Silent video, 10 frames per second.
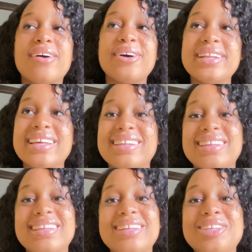
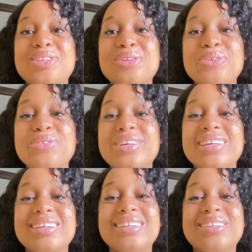Honestly, this story
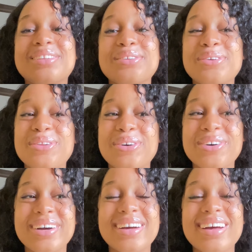is so
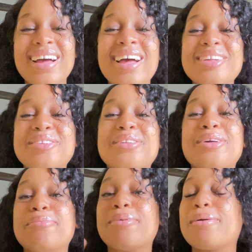long, so
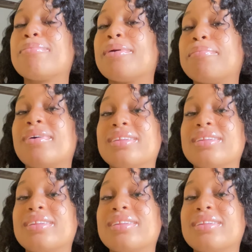there'll probably be part